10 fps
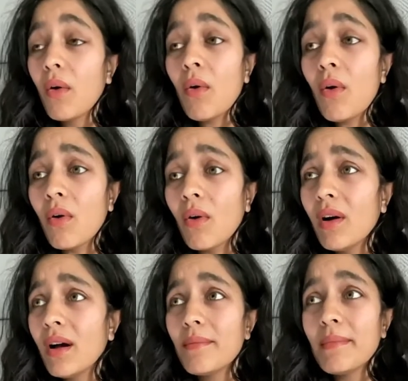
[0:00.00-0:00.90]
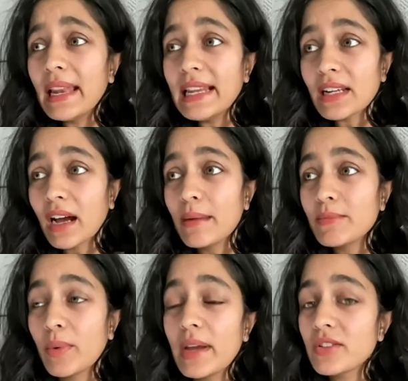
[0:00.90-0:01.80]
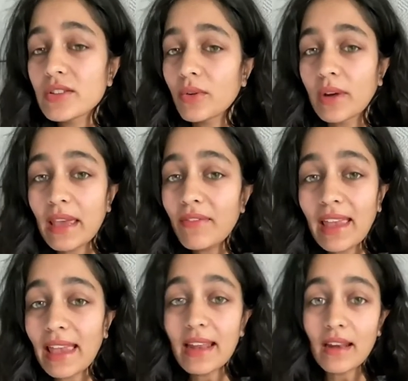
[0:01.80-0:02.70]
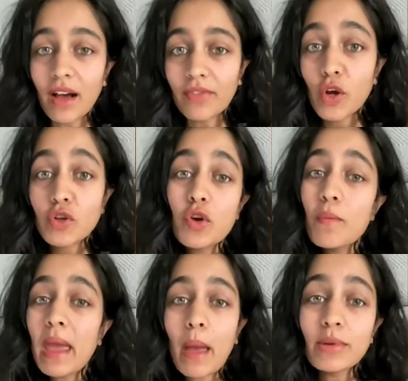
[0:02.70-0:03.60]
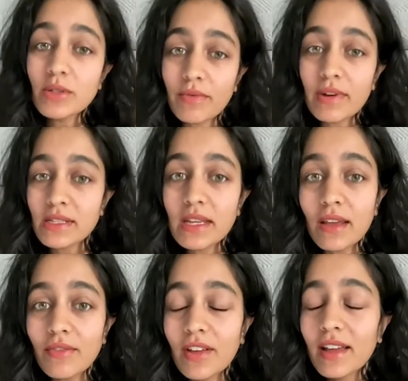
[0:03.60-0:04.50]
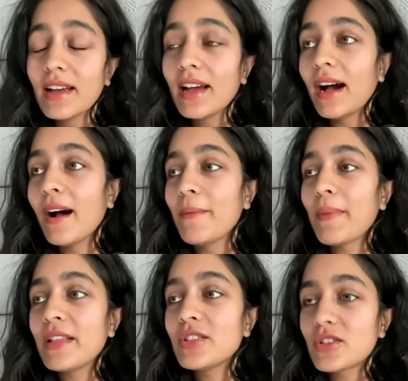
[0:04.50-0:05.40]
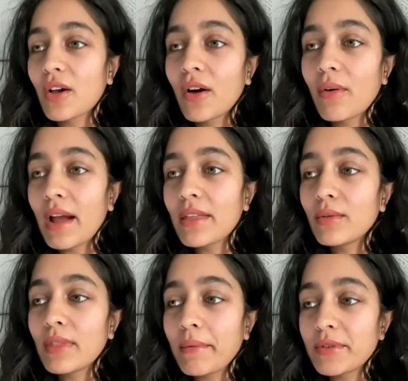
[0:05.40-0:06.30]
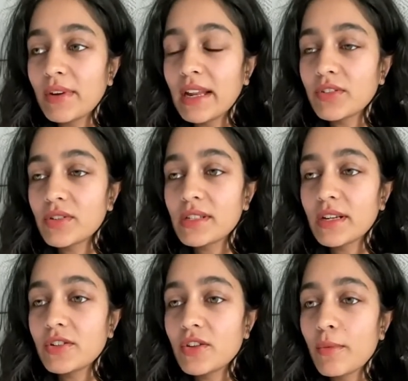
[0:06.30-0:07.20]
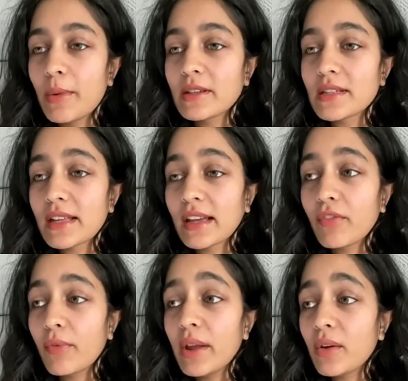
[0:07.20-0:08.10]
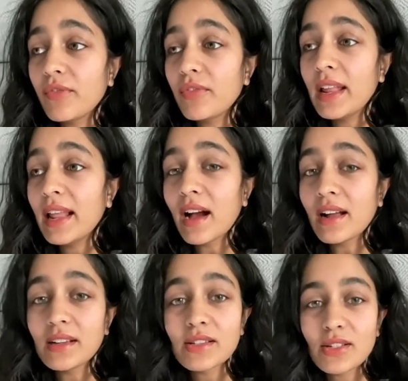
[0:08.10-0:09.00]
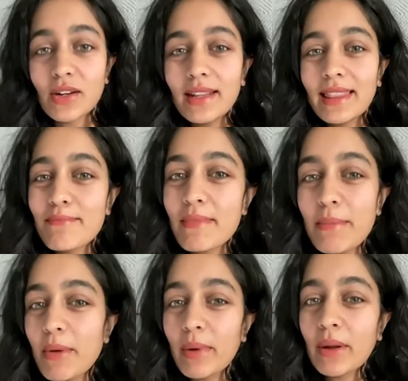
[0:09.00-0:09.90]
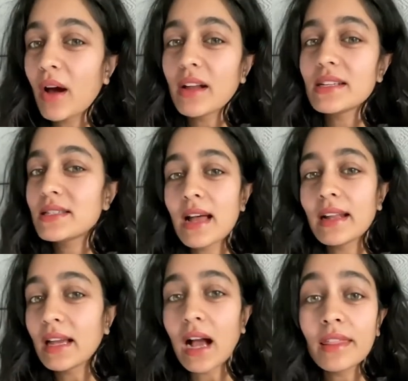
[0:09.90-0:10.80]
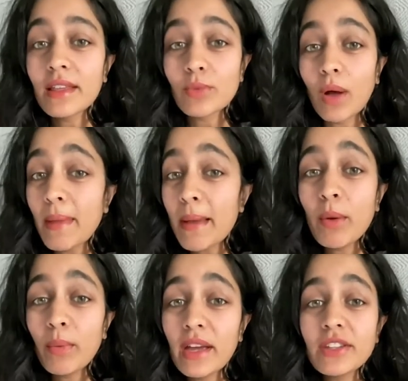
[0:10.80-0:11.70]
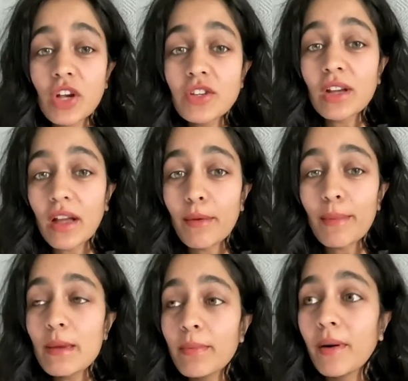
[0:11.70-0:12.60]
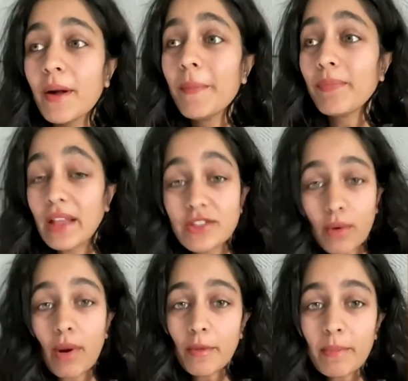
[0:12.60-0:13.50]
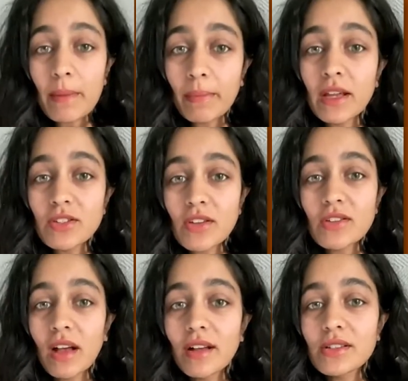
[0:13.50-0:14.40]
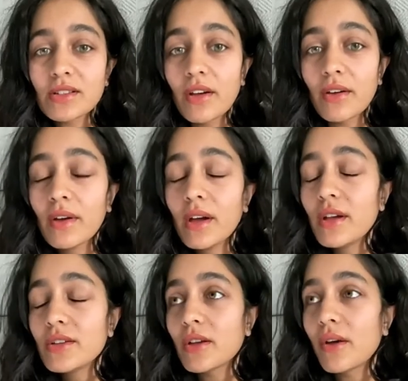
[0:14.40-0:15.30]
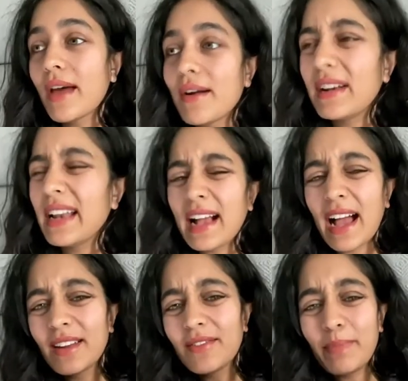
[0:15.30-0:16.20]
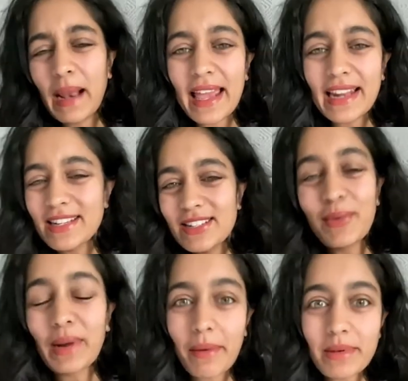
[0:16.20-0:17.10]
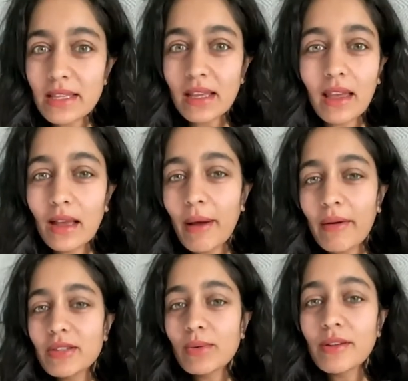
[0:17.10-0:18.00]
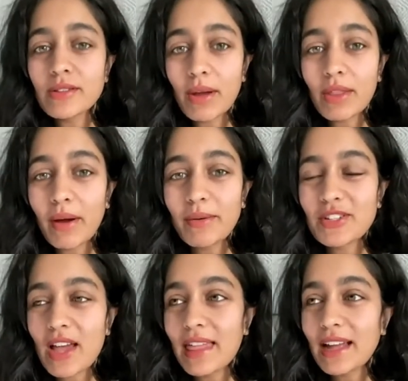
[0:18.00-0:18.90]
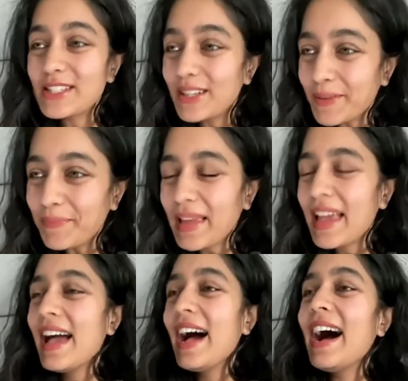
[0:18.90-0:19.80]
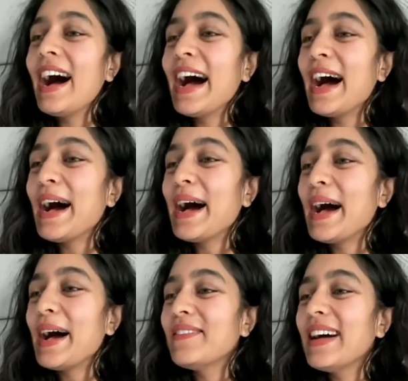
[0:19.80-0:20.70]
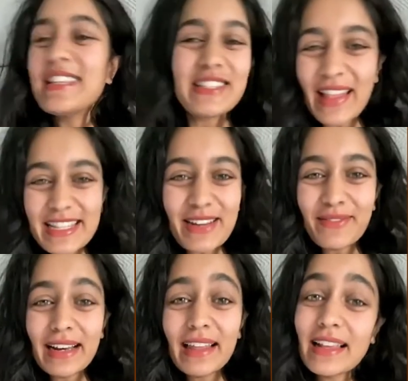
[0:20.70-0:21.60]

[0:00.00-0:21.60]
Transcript: Or many times we're just not giving enough to be able to receive. And so I thought that was really interesting too, because it's like if we're not feeling understood, then maybe we're not understanding others well. Maybe we are judging other people, and so other people are judging us too. So that really kind of played into what I was thinking about as well. So I thought I would share that too. And so that's it really.